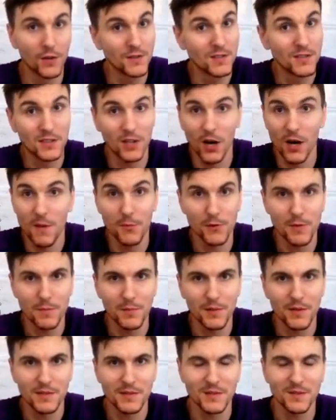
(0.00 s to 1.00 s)
on Skype or in
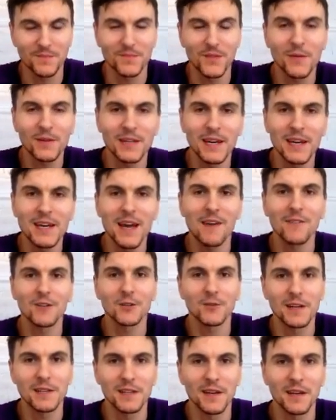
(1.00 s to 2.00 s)
person. Okay, have a
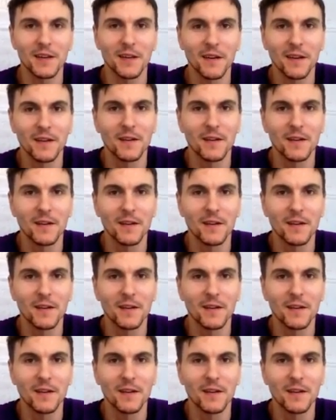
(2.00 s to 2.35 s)
great day.